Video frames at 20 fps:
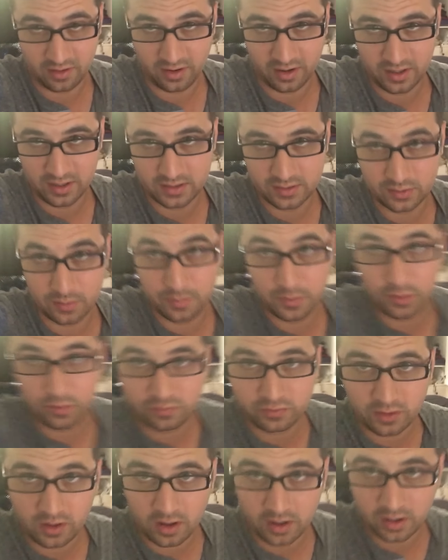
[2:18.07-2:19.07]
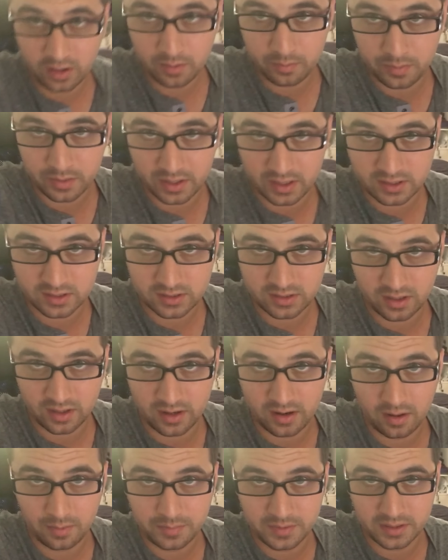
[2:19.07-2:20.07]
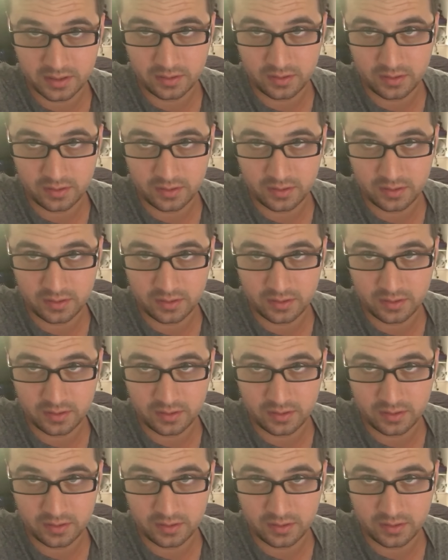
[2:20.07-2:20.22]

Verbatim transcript: Alright, so I'm no vlogger, but I just thought I'd update